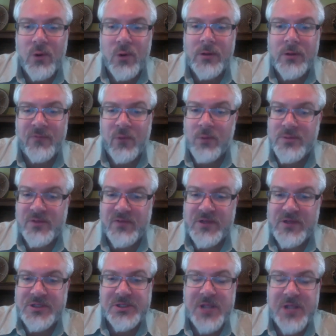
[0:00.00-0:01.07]
forms of
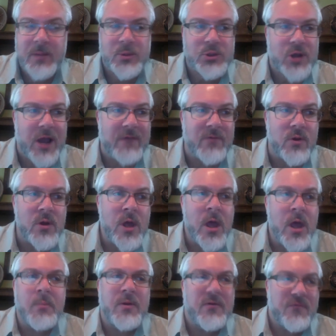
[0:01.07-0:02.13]
unsustainable travel,
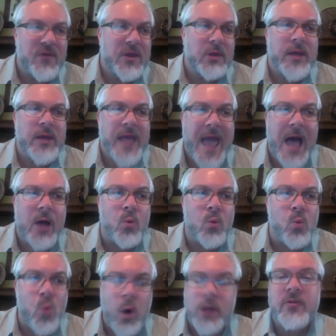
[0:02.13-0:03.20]
but figuring out
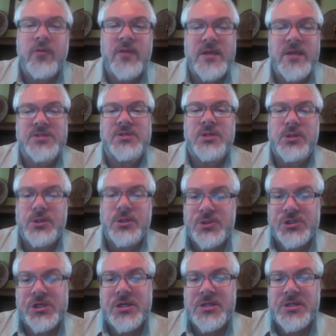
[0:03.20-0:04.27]
what are these
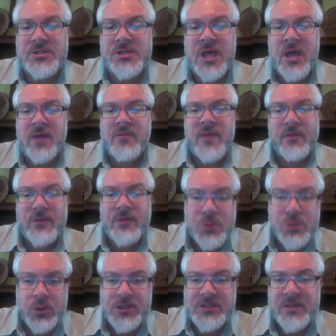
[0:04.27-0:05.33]
solutions that the
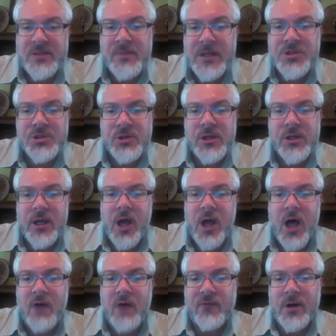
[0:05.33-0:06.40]
tourism industry can
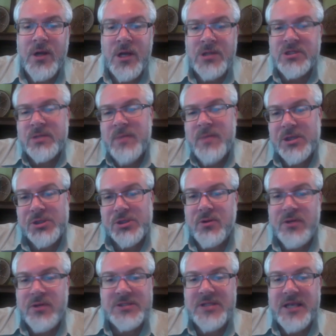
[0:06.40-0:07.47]
offer to make sure
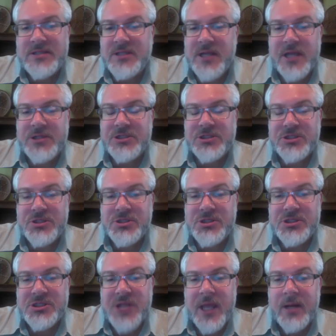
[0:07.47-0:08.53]
these destinations are
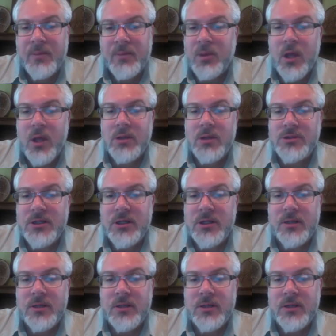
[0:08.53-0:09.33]
sustainable long term.